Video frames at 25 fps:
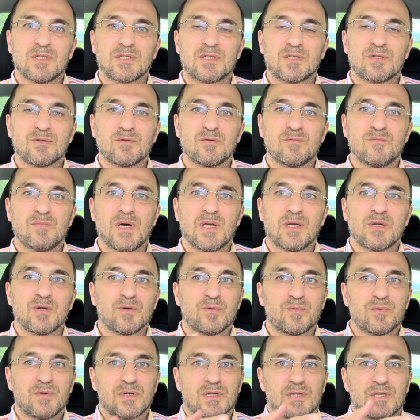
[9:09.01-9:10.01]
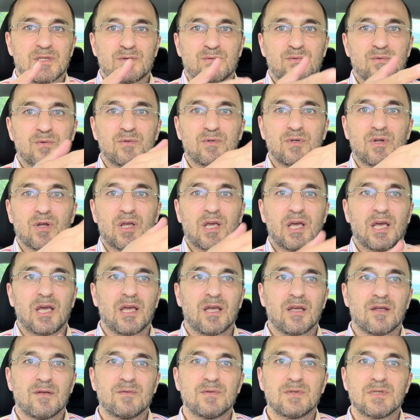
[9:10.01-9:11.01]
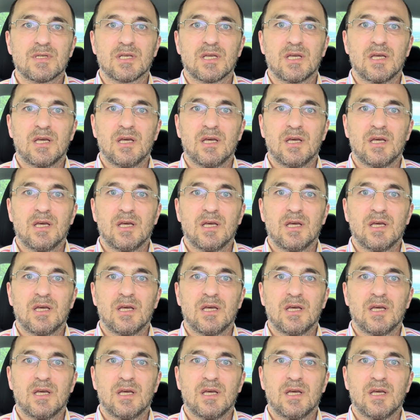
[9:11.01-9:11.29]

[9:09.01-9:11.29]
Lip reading: to maneuver through the caves.